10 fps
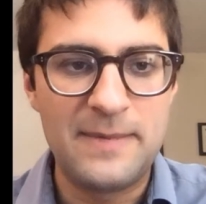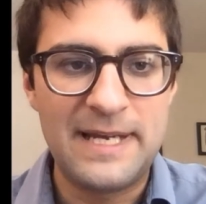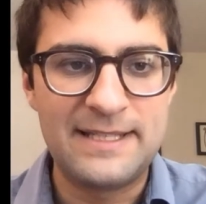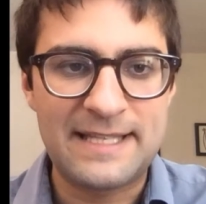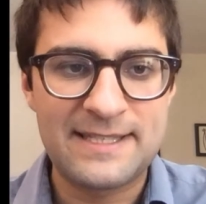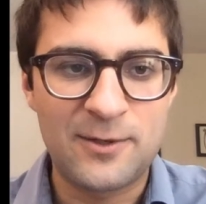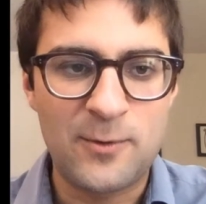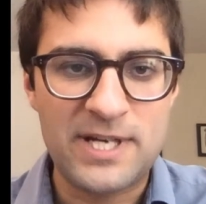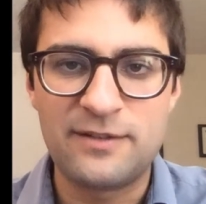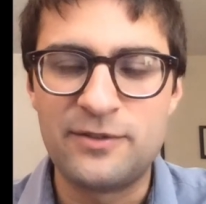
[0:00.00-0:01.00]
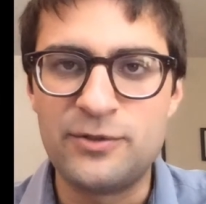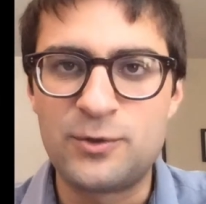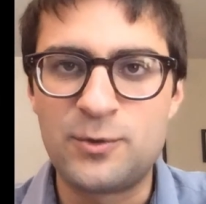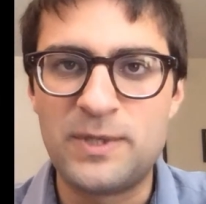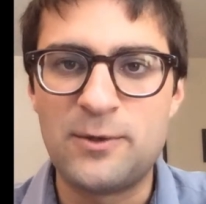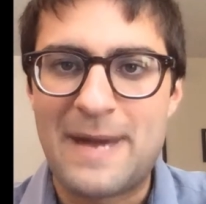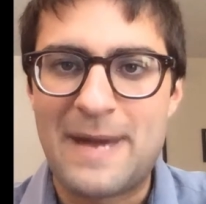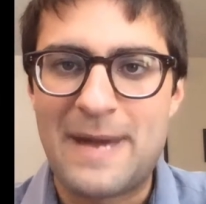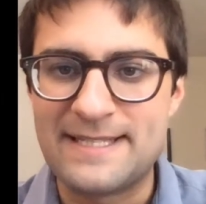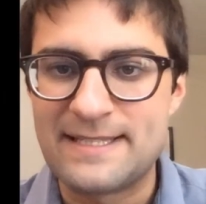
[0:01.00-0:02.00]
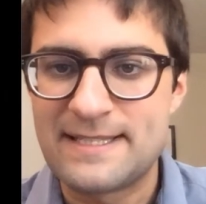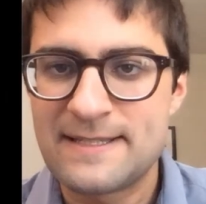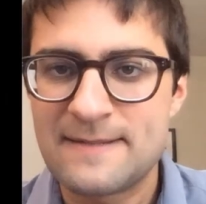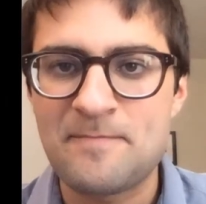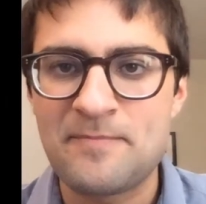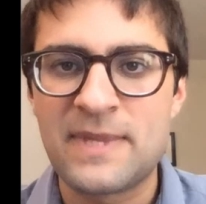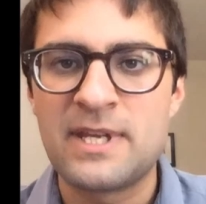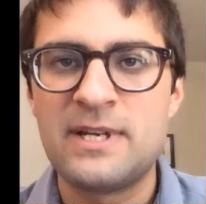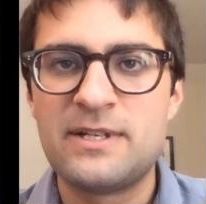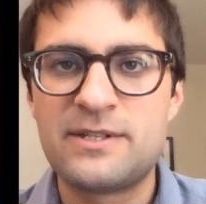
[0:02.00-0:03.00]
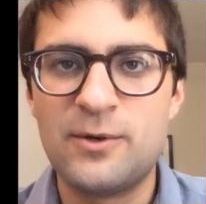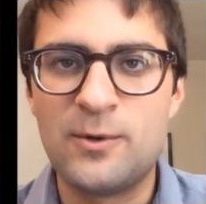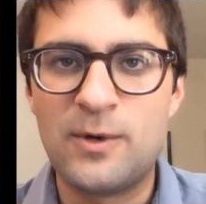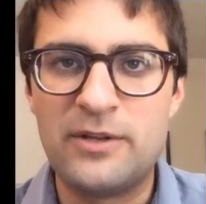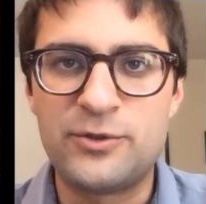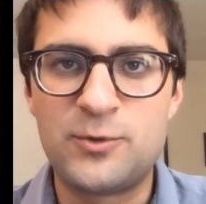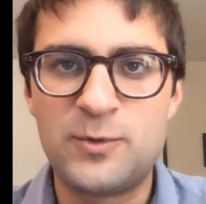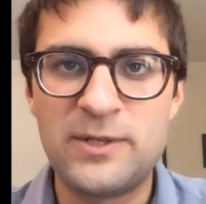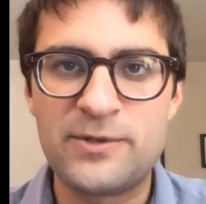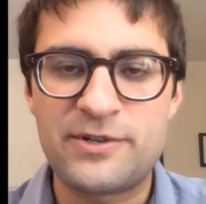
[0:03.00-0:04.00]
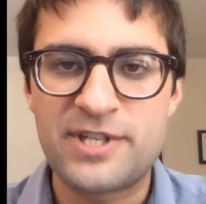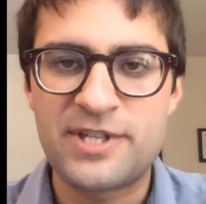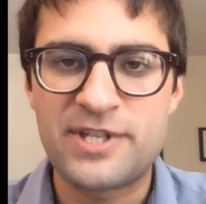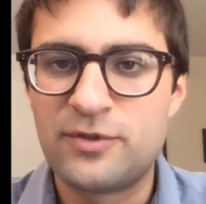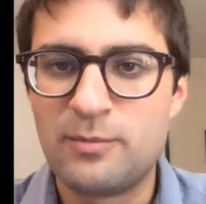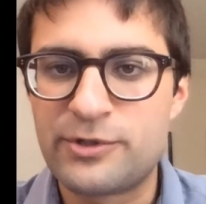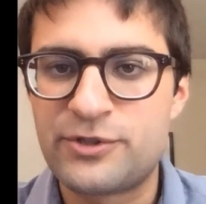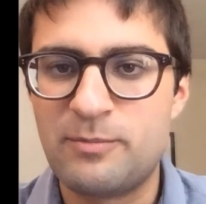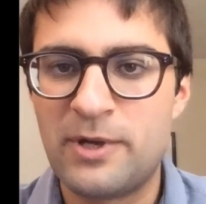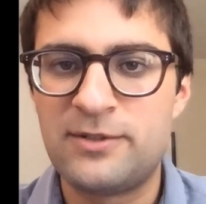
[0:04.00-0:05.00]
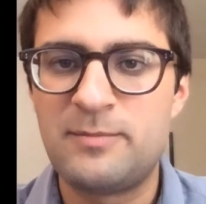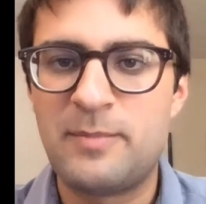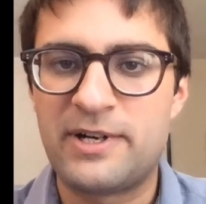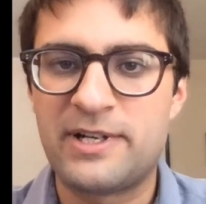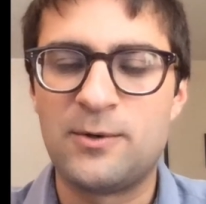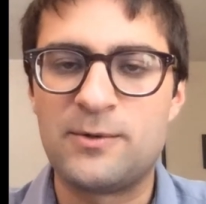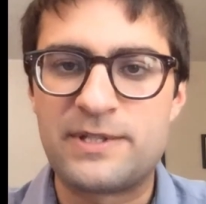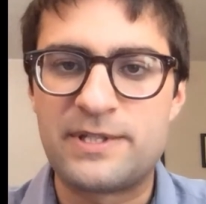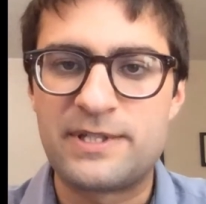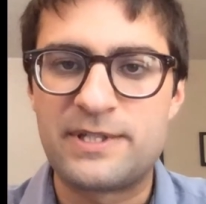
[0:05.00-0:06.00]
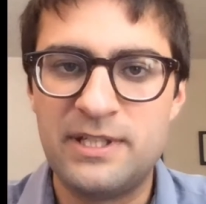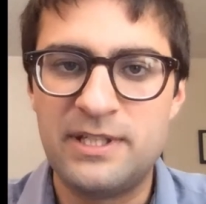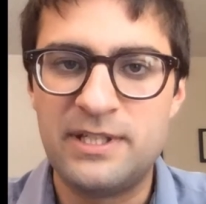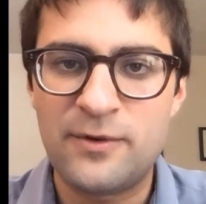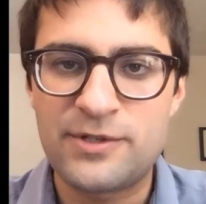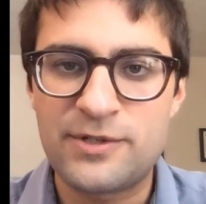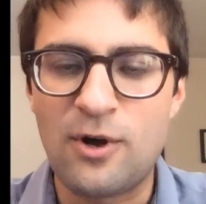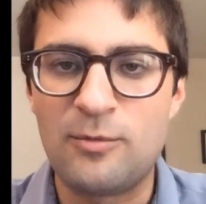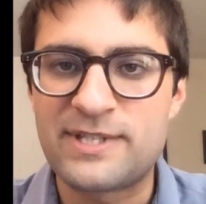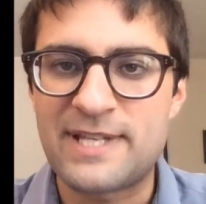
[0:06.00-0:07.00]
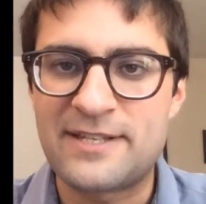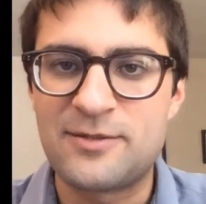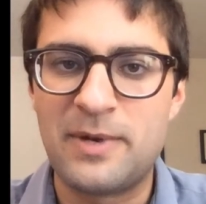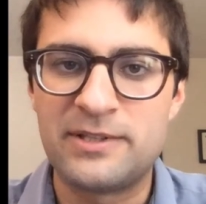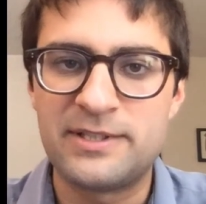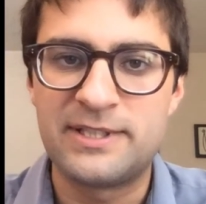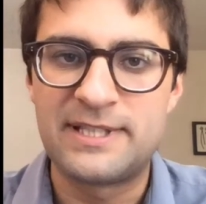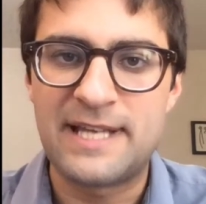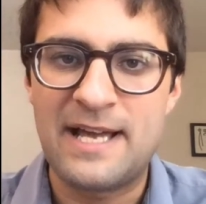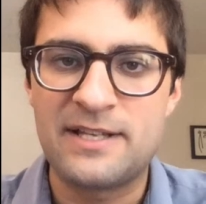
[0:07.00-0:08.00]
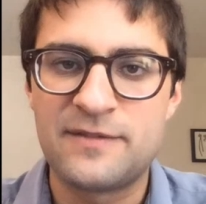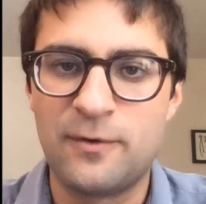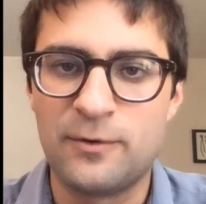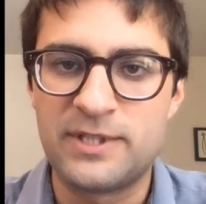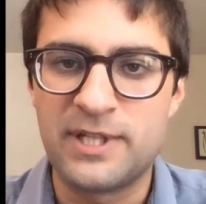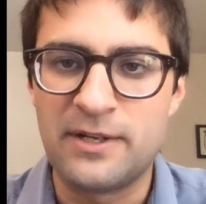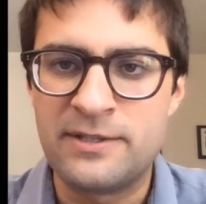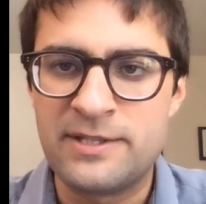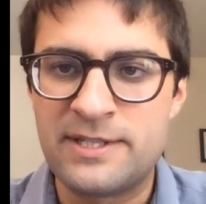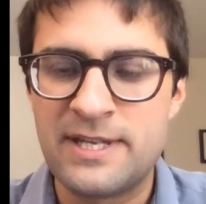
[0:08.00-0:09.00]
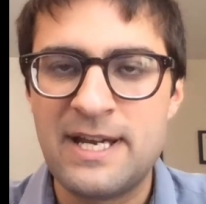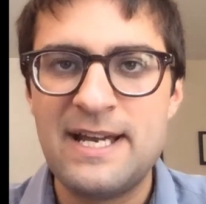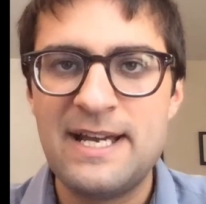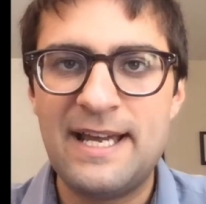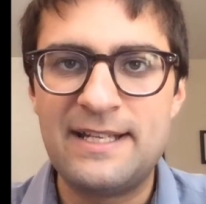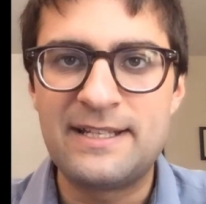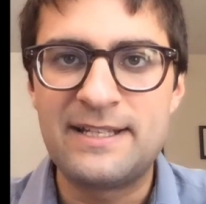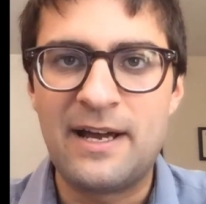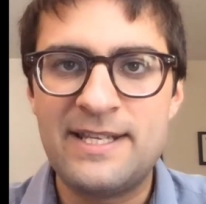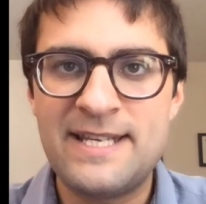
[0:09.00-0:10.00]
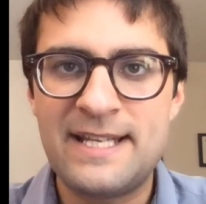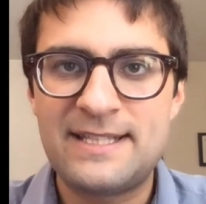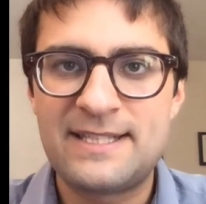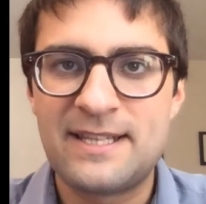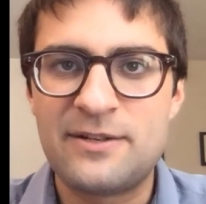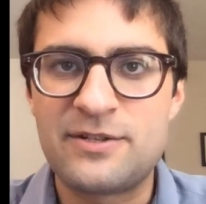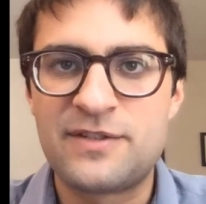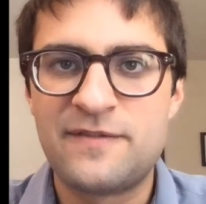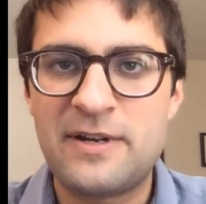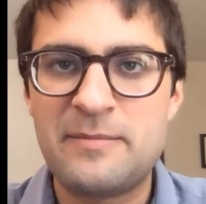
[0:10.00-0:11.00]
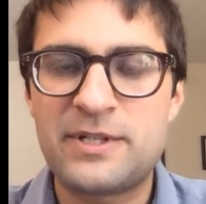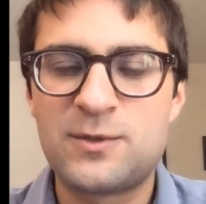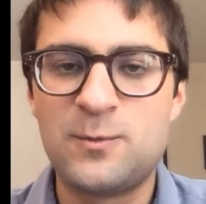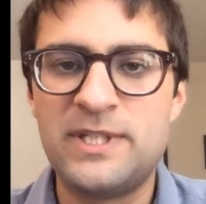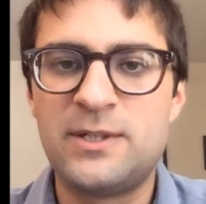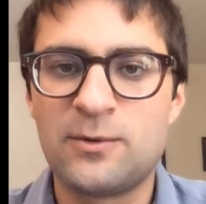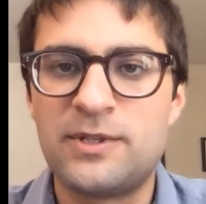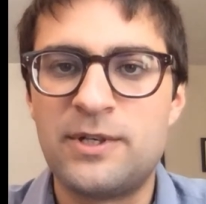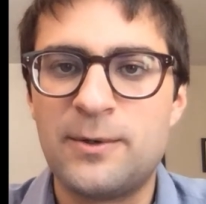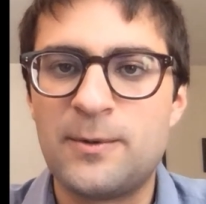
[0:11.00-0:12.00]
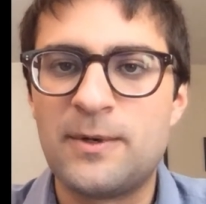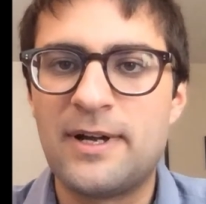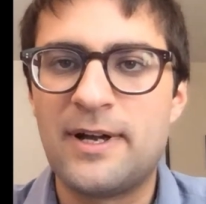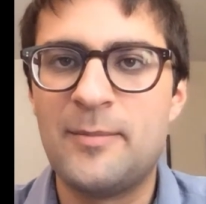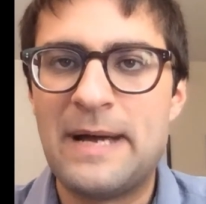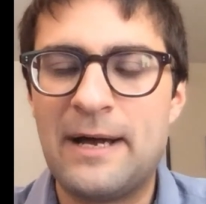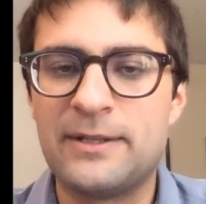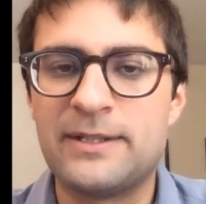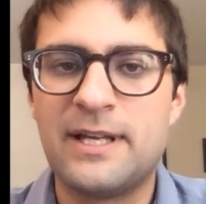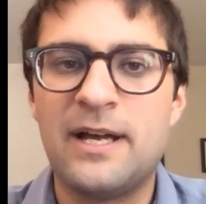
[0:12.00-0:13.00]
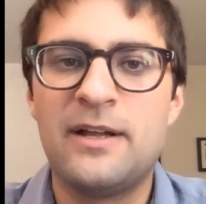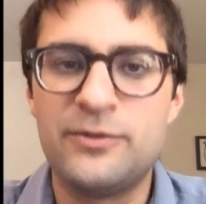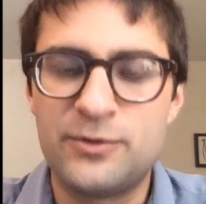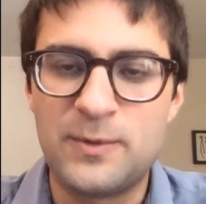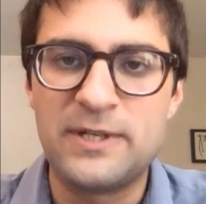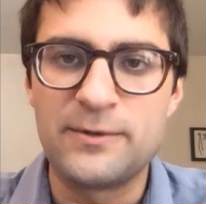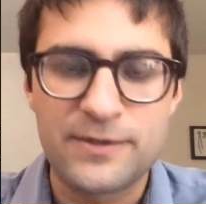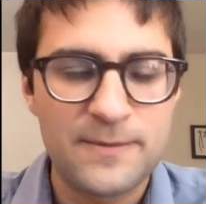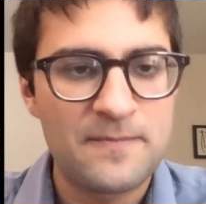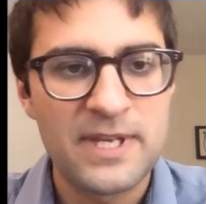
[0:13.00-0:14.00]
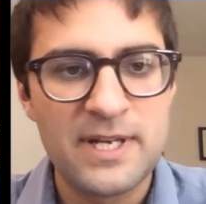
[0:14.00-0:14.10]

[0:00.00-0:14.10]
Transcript: that's the question of the neutrino masses. So neutrinos are some of the most abundant particles in the universe, almost as abundant as photons, and yet there's very much we don't know about neutrinos.